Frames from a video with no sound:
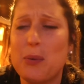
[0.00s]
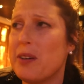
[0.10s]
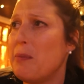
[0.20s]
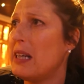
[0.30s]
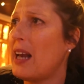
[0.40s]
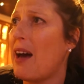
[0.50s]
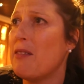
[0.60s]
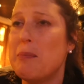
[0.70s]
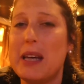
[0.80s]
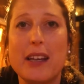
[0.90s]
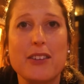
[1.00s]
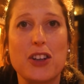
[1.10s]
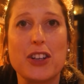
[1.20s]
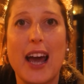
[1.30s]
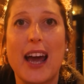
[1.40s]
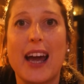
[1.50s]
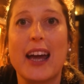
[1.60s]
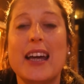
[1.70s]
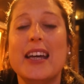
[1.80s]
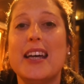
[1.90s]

We've been having meetings all day.